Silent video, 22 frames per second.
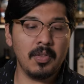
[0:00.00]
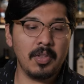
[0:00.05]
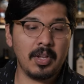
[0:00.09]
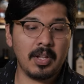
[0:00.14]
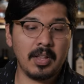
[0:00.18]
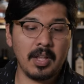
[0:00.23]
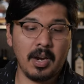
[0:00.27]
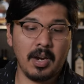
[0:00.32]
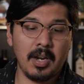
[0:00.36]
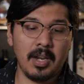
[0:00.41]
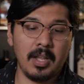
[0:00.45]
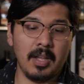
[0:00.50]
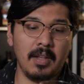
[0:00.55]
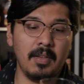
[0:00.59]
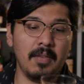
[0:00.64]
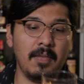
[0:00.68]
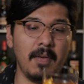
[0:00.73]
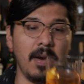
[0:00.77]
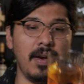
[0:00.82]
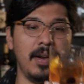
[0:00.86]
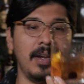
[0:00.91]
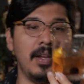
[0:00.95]
the clarity is
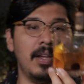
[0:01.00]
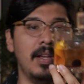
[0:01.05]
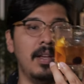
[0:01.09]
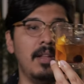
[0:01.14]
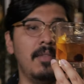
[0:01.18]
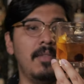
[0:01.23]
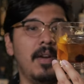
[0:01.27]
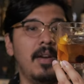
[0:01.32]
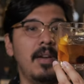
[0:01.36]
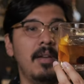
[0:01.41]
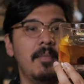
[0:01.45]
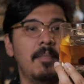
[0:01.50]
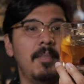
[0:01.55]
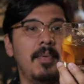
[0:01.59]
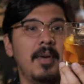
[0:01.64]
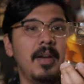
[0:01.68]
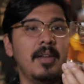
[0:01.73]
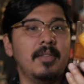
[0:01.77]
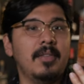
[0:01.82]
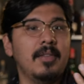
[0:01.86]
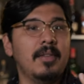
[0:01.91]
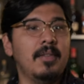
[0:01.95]
very good, very
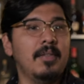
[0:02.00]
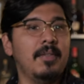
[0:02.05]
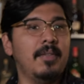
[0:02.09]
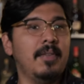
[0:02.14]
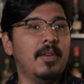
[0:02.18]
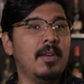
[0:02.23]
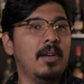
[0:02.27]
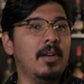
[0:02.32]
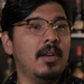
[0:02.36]
impressive.